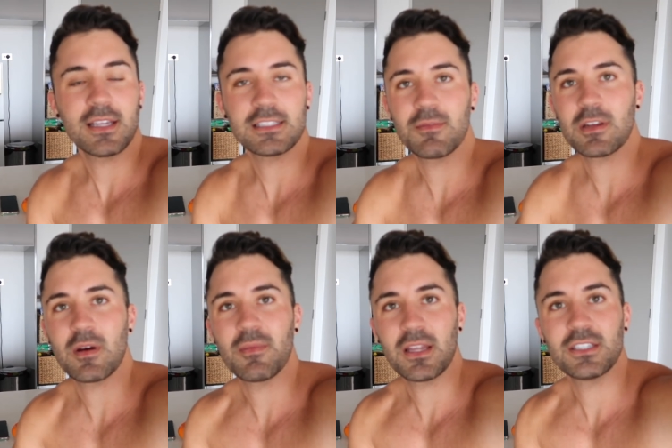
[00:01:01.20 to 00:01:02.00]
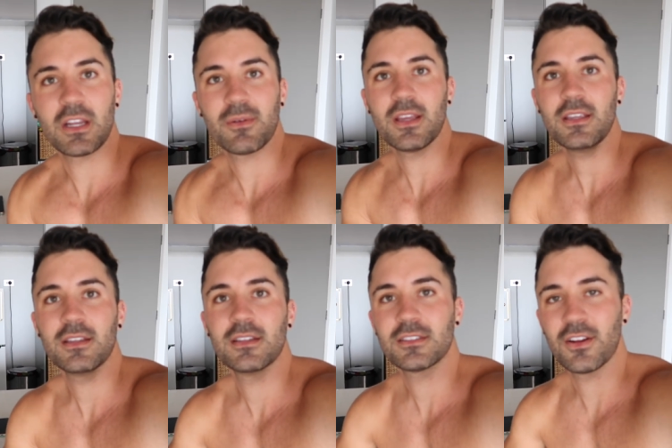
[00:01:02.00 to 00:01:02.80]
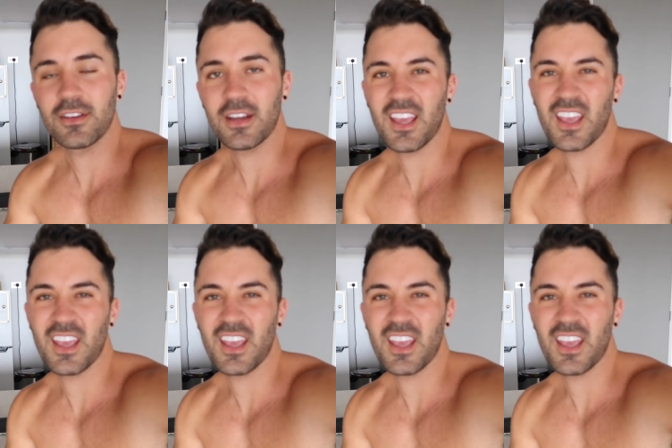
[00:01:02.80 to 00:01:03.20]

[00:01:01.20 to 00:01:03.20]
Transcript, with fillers: Get something in my belly straight away, so I don't get